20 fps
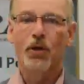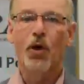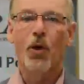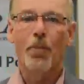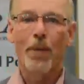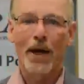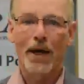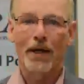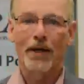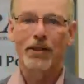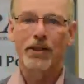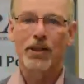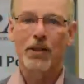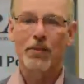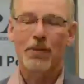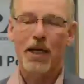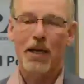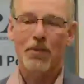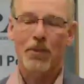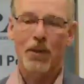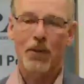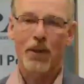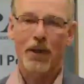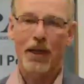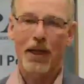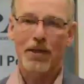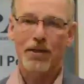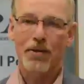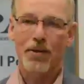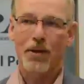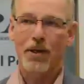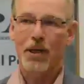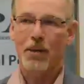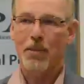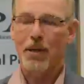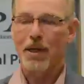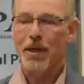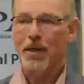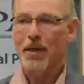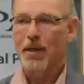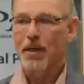know better in September where that's going to be.